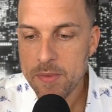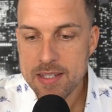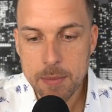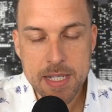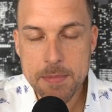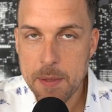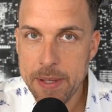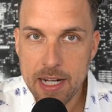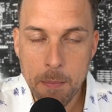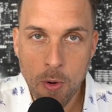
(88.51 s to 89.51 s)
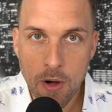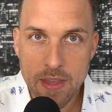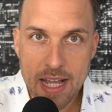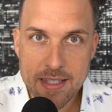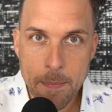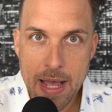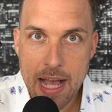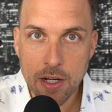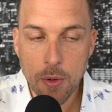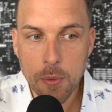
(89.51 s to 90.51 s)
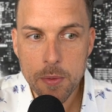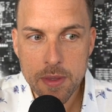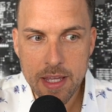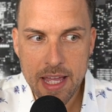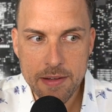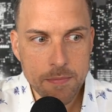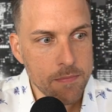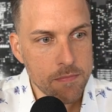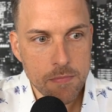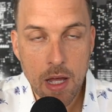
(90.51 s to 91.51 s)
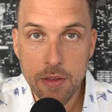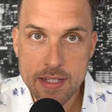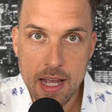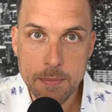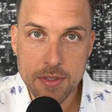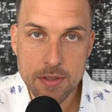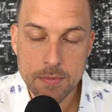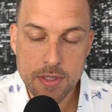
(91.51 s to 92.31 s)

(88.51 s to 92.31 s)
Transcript: sometimes I pick up more of that tobacco than other times.